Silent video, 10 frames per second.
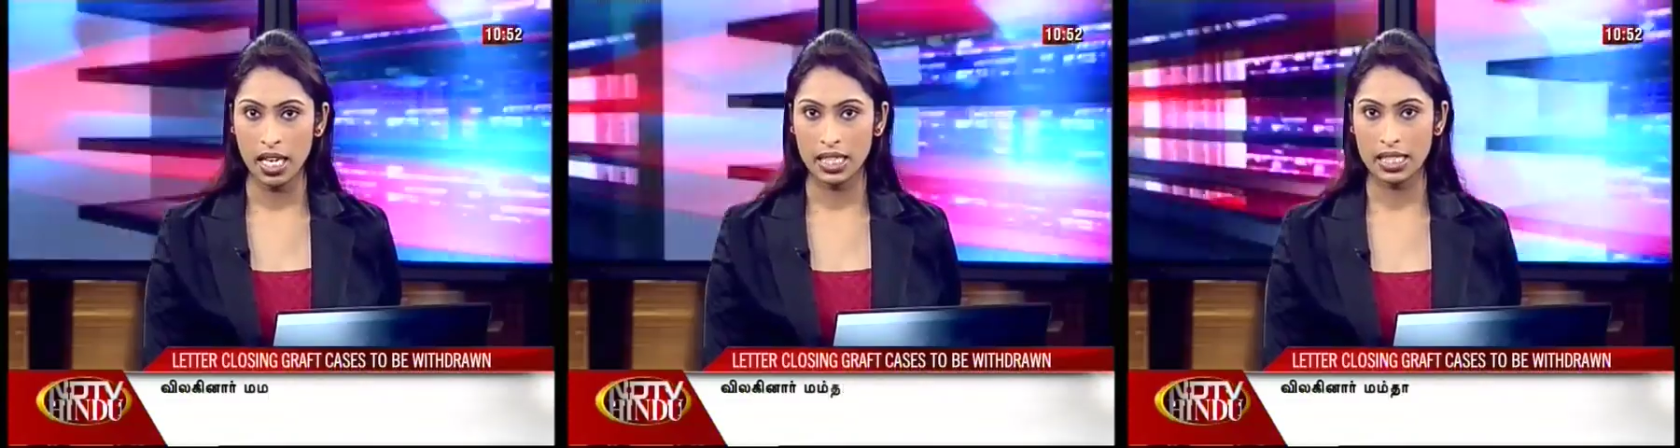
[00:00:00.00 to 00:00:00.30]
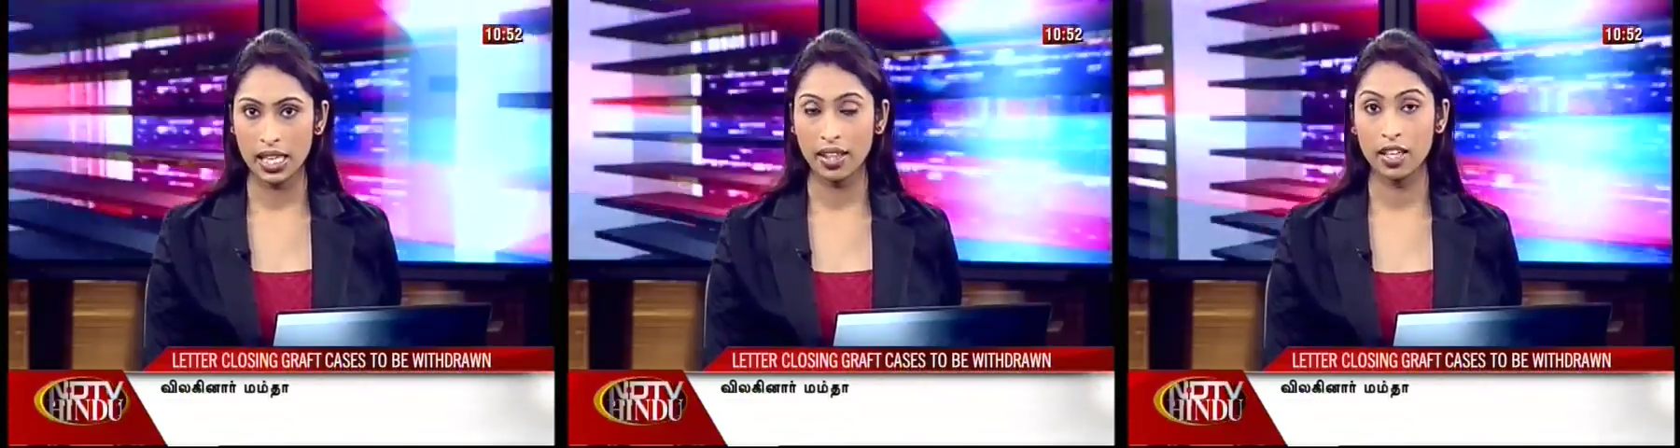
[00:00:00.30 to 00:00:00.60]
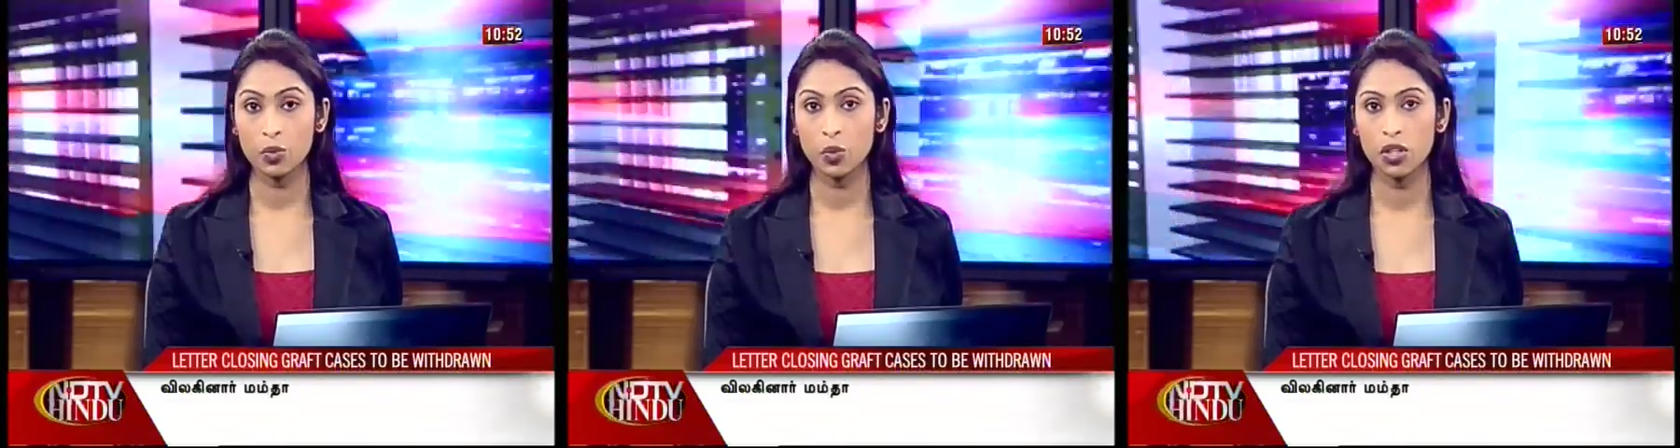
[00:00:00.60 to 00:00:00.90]
and said
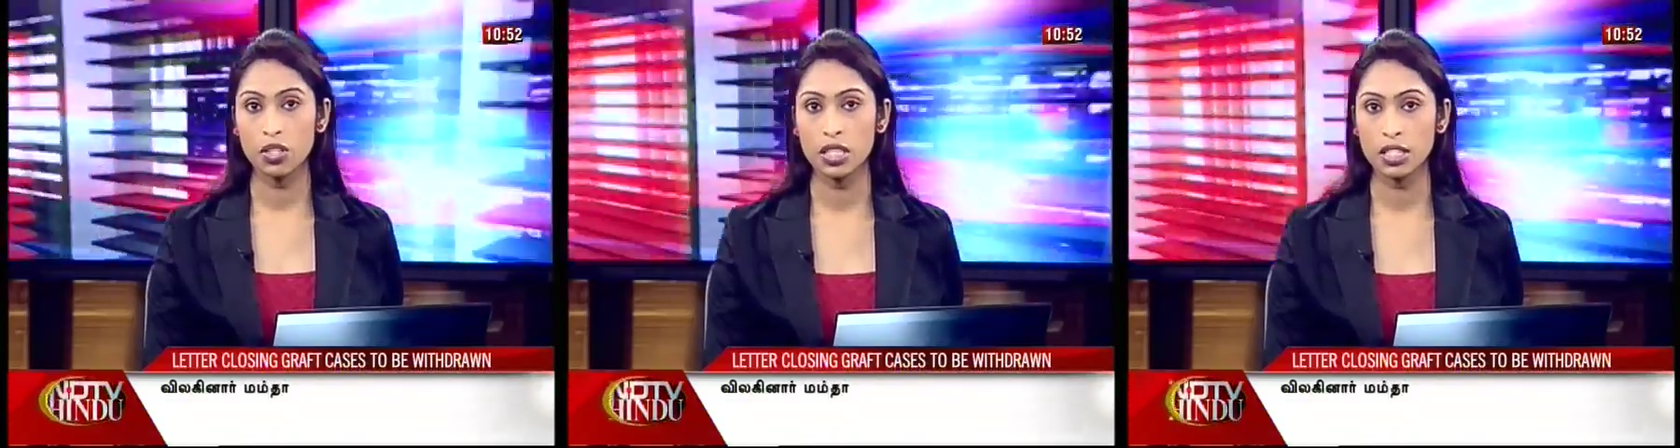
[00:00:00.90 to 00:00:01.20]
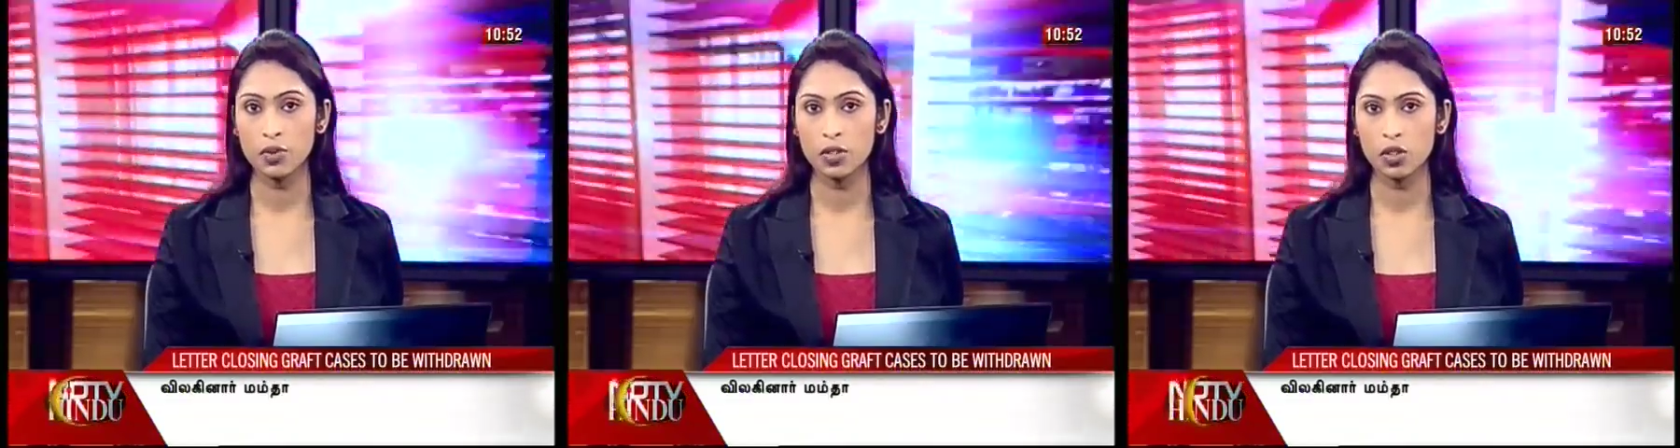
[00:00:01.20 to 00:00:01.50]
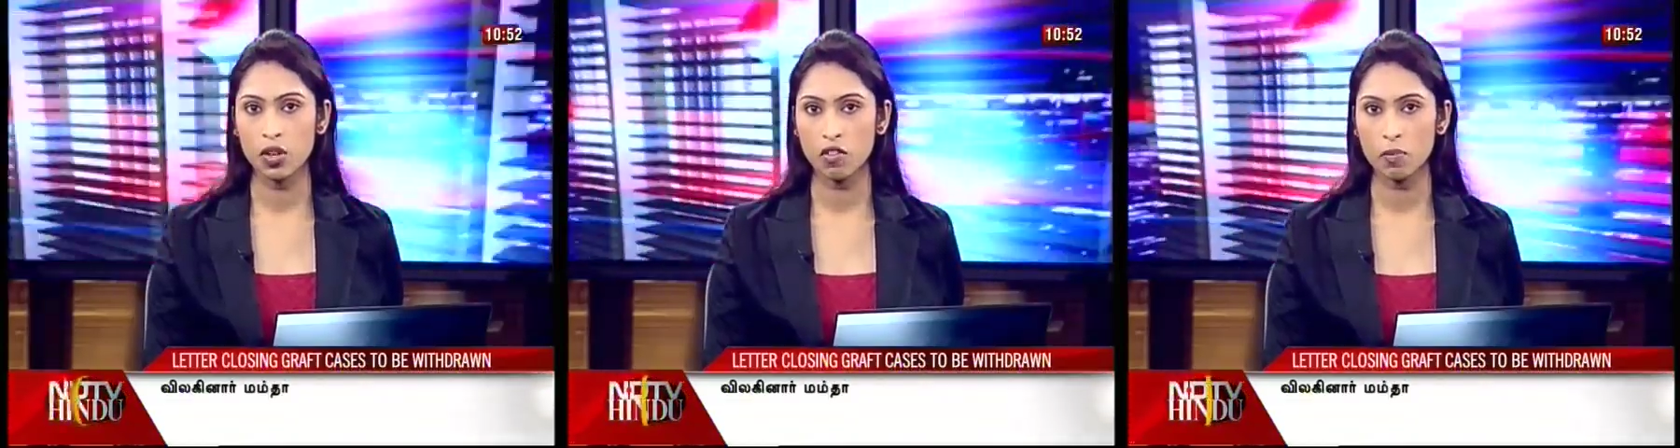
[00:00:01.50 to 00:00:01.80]
that it wanted it
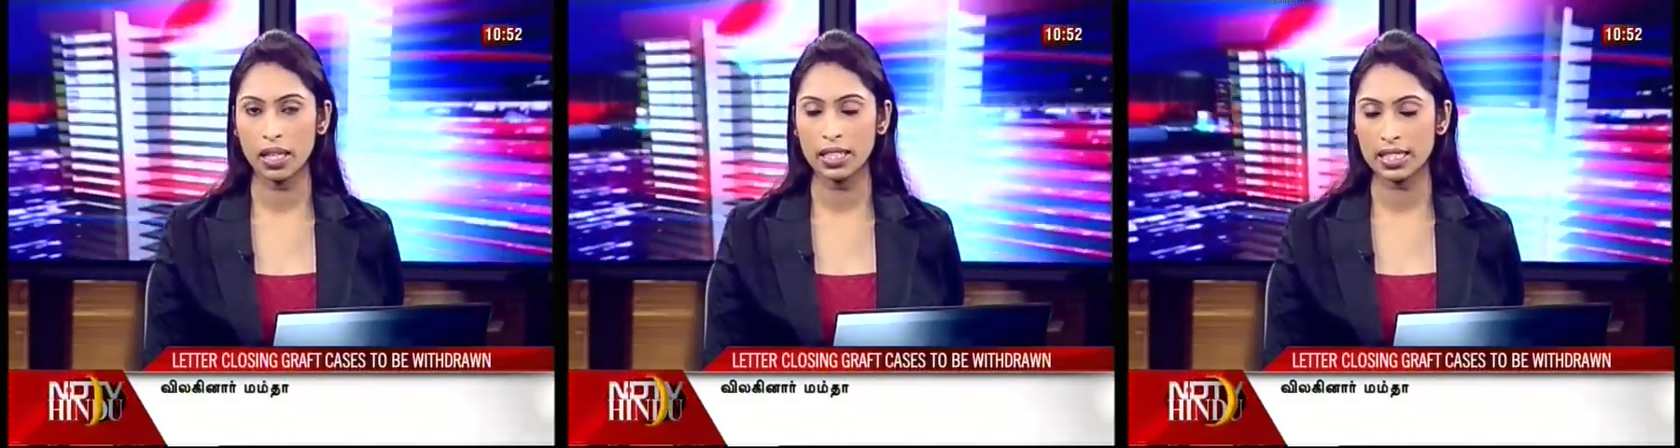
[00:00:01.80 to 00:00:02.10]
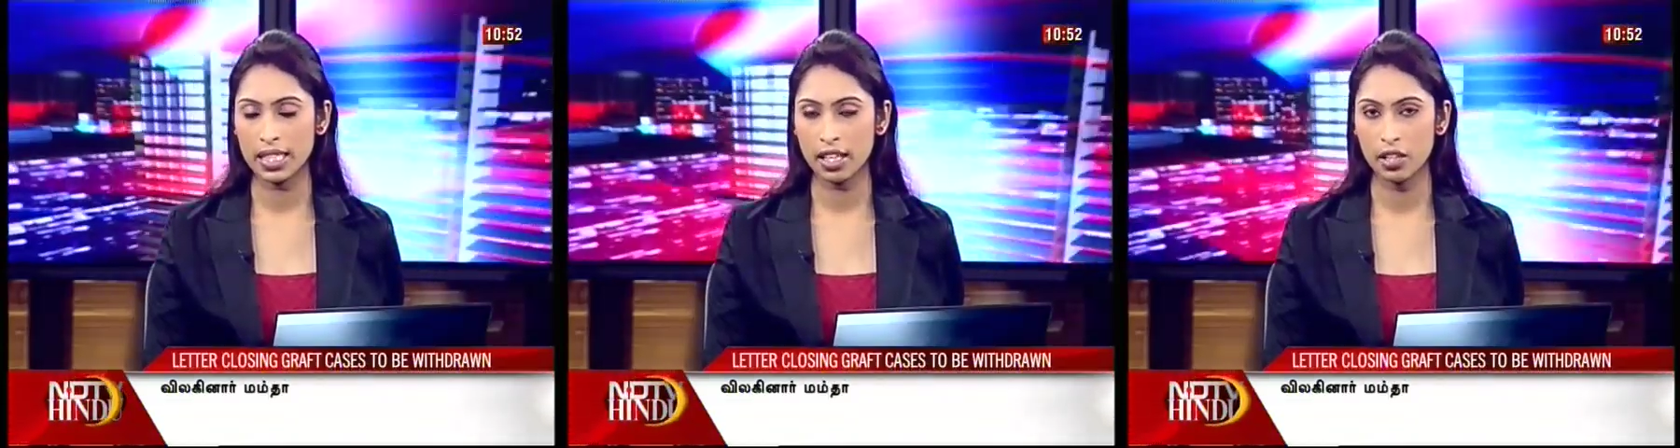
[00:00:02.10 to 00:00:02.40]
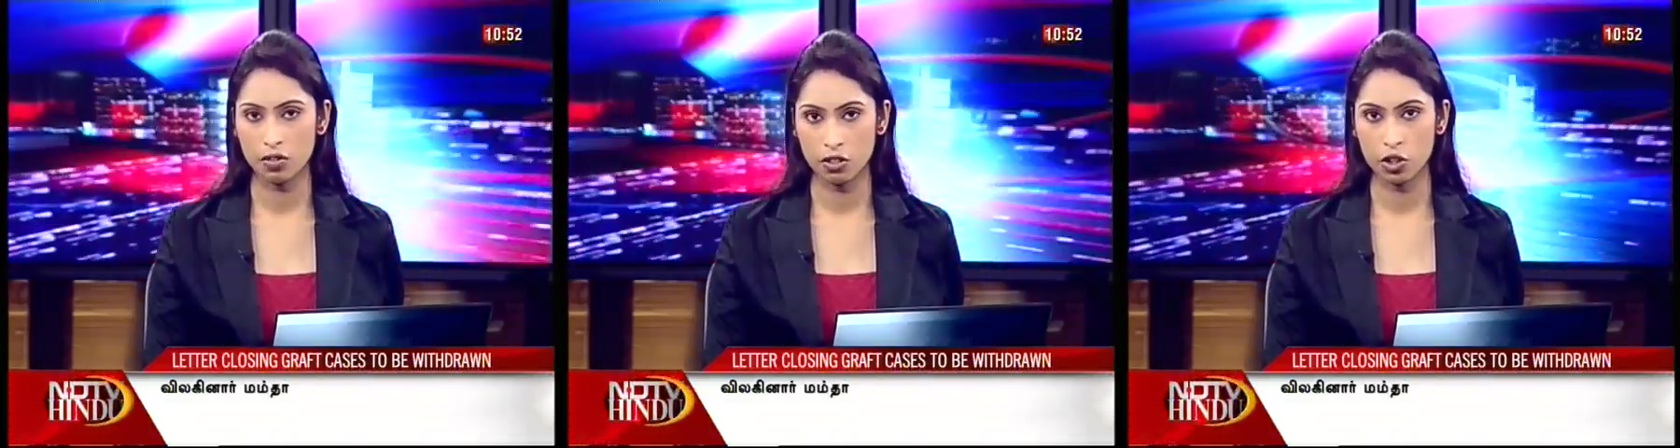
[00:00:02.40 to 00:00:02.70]
resolved by the
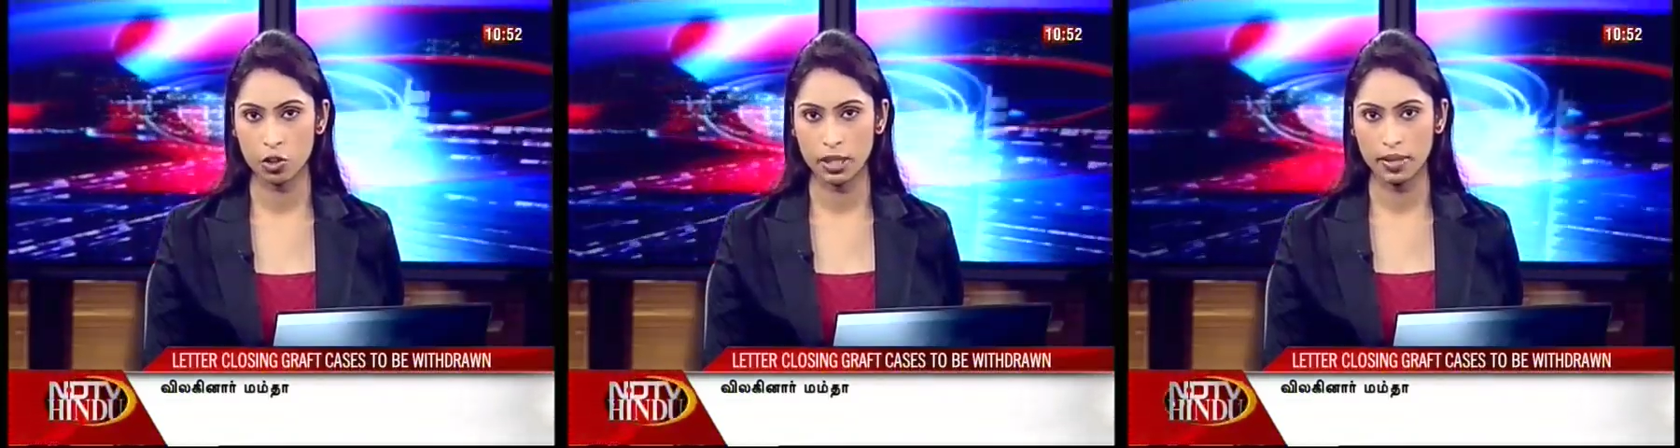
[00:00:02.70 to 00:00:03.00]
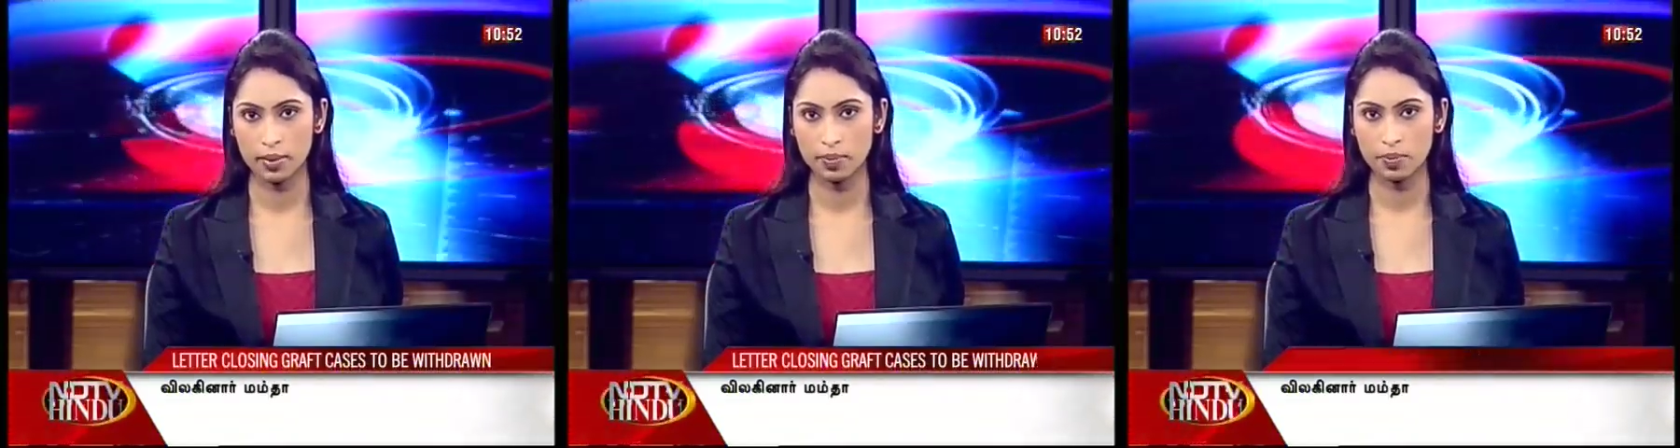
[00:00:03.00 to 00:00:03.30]
2nd of October.